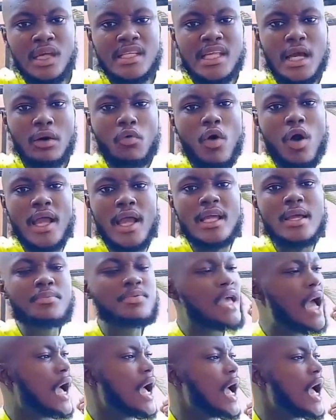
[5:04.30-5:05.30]
you could
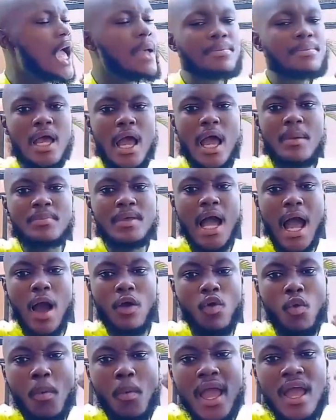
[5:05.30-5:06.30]
Abia, Abia,
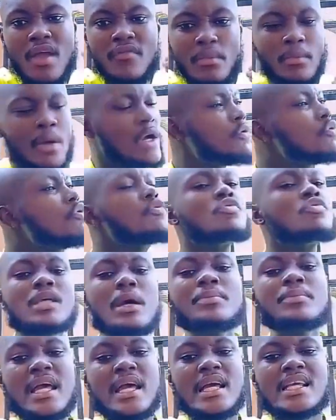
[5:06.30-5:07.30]
Abia, Akuma FM, who
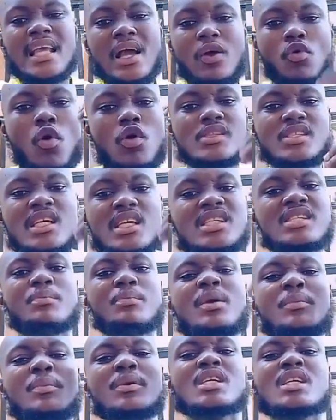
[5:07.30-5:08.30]
say you could stay
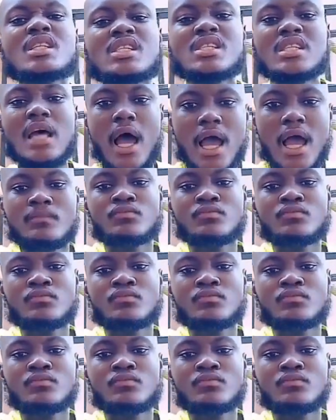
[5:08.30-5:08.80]
big businesses.